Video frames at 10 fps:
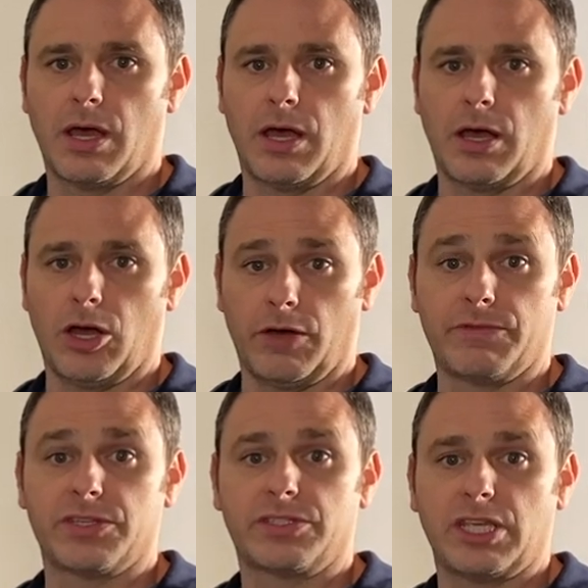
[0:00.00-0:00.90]
uh,
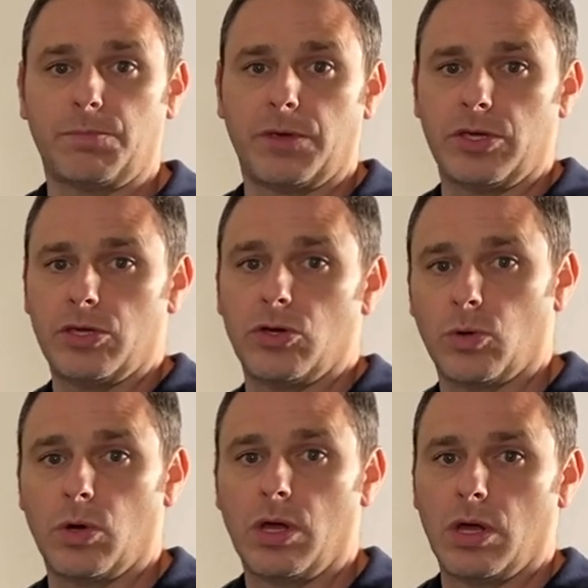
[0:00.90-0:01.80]
of the
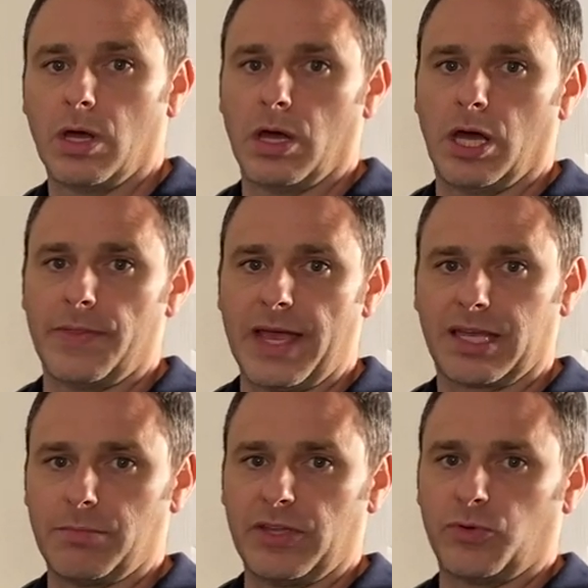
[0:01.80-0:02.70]
CPU uh,
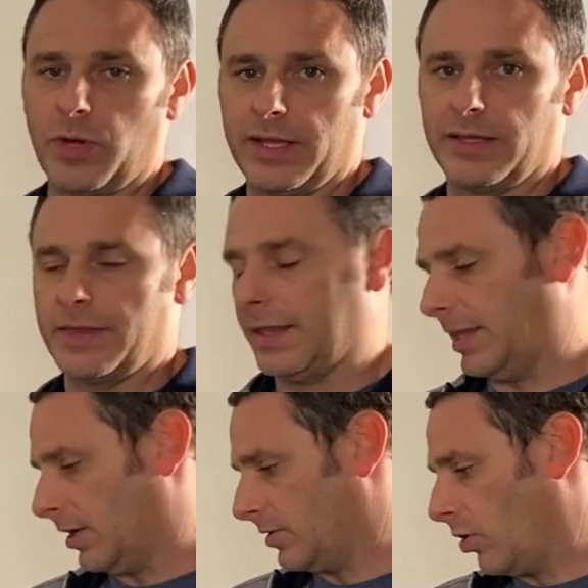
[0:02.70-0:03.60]
that can be tweaked that
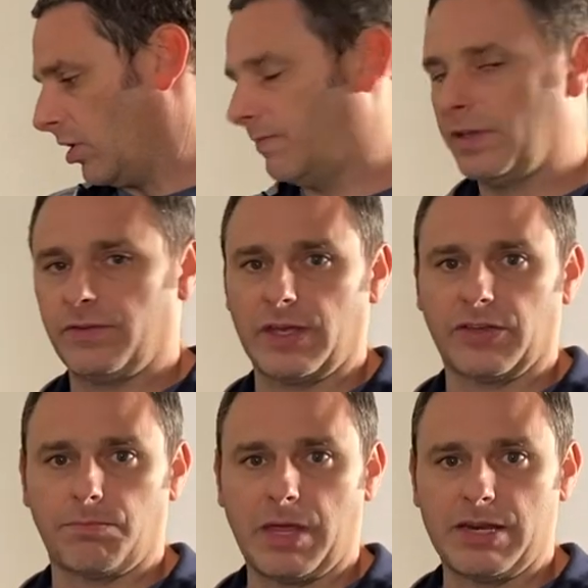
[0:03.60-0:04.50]
the Atari
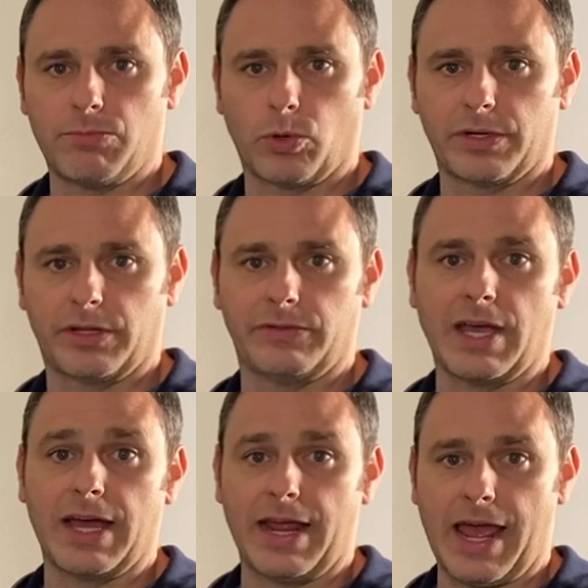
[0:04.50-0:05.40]
VCS main board does
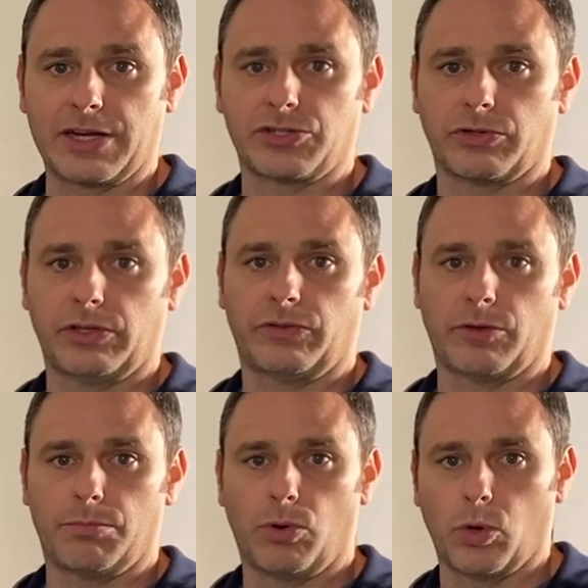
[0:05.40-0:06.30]
not actually
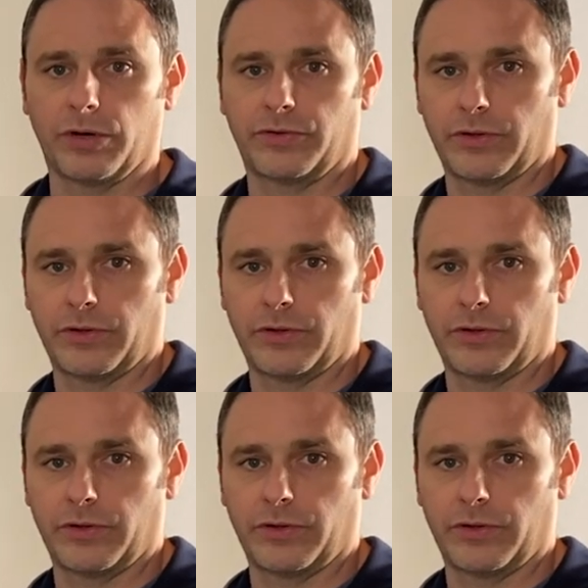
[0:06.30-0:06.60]
support.